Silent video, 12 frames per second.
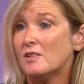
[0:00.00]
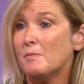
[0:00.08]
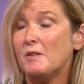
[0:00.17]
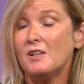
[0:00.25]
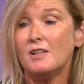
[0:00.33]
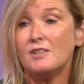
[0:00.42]

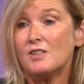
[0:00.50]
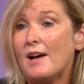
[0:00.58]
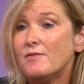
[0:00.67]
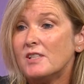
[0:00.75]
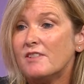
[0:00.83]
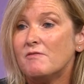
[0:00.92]
Some airlines
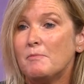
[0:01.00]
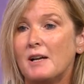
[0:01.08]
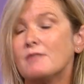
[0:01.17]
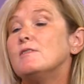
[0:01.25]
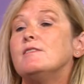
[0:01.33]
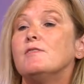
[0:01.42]
haven't given
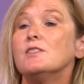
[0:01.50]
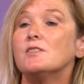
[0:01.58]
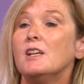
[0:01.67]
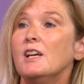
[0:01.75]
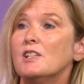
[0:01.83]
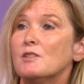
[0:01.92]
back
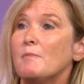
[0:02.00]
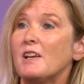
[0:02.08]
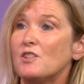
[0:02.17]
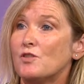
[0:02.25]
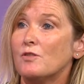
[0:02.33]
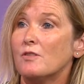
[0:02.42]
refunds to
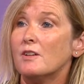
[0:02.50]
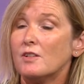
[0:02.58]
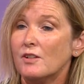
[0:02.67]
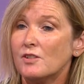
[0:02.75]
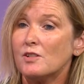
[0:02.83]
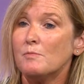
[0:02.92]
make sure our
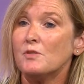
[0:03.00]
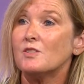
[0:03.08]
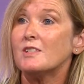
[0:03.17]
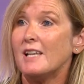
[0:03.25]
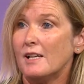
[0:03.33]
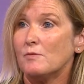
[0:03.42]

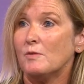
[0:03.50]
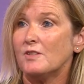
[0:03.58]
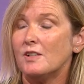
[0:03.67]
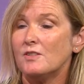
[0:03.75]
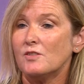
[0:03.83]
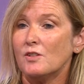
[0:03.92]
customers get what
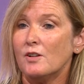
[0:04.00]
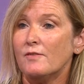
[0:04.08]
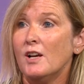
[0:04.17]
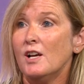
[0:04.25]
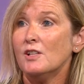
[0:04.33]
they deserve.